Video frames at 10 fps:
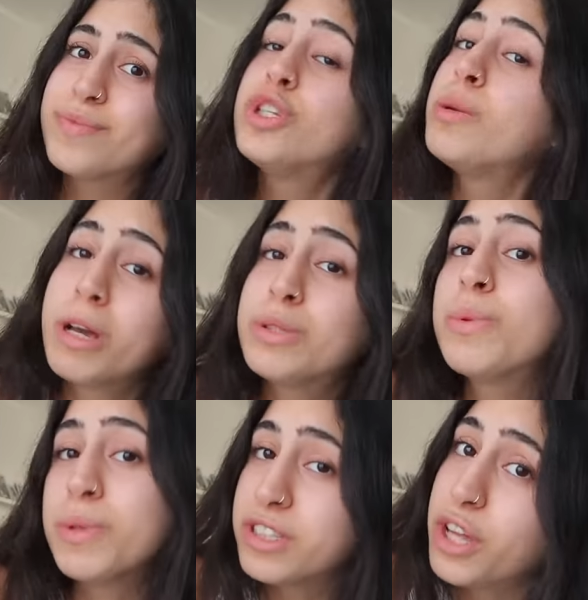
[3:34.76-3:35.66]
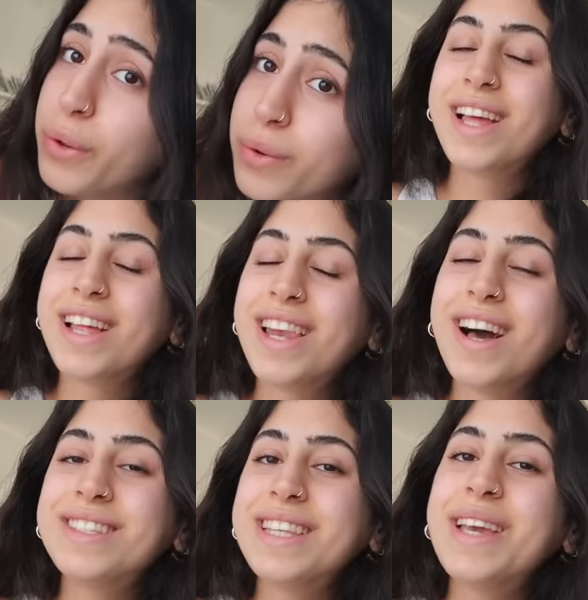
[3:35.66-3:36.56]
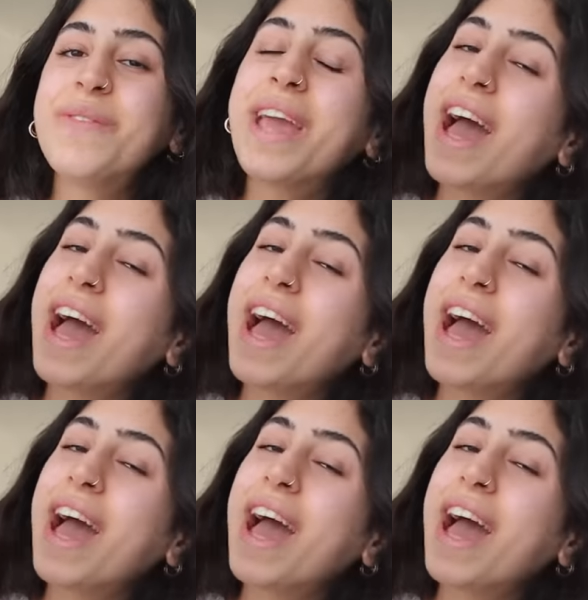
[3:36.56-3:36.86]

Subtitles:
two birds with one stone. Lastly, we